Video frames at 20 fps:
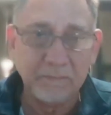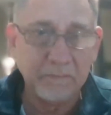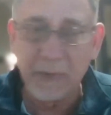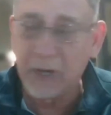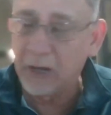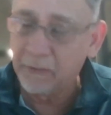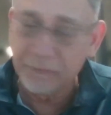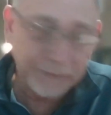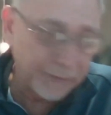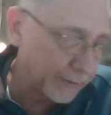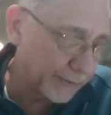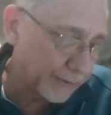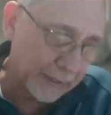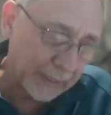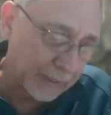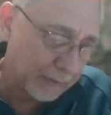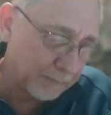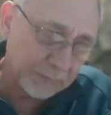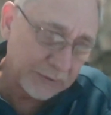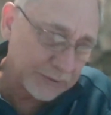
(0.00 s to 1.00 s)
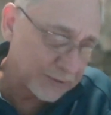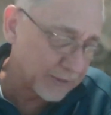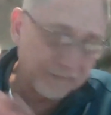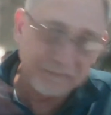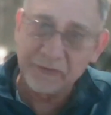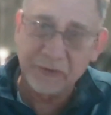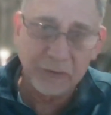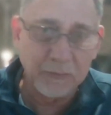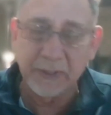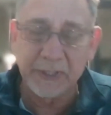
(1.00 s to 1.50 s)
Mountain time,
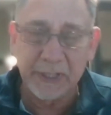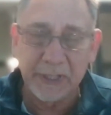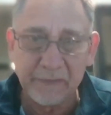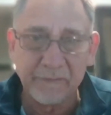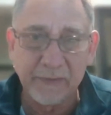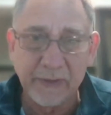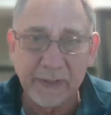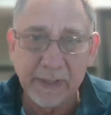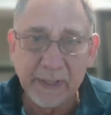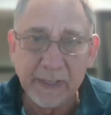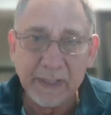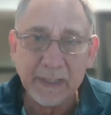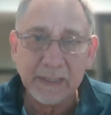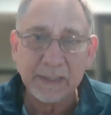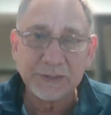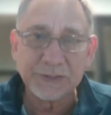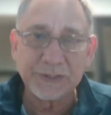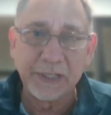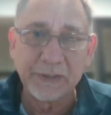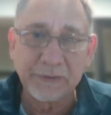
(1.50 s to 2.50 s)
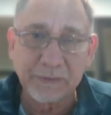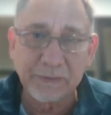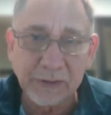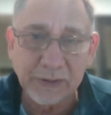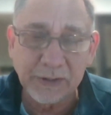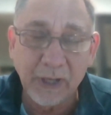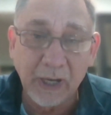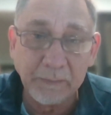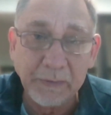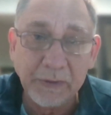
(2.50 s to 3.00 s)
Pacific, whatever, Central
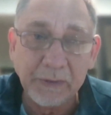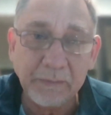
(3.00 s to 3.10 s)
time.